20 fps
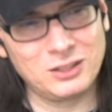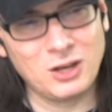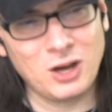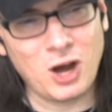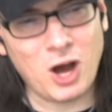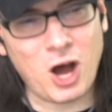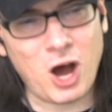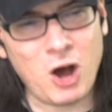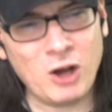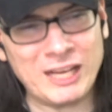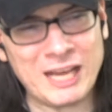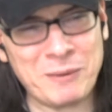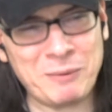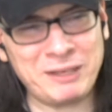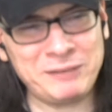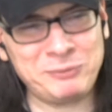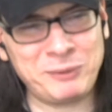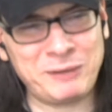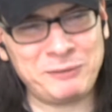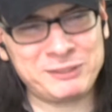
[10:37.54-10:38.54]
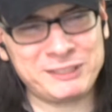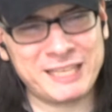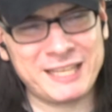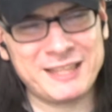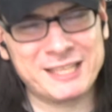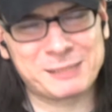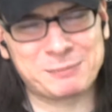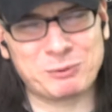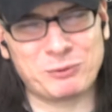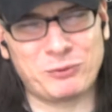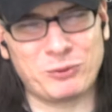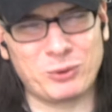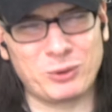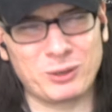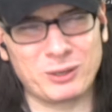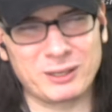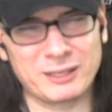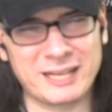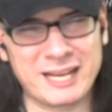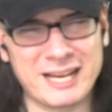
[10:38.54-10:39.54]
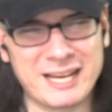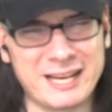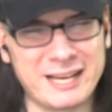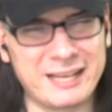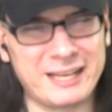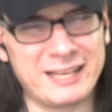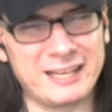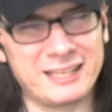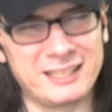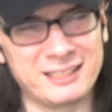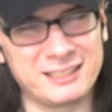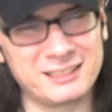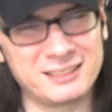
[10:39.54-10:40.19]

Oh, yeah, we've, we've seen this before. Yeah, yeah, yeah.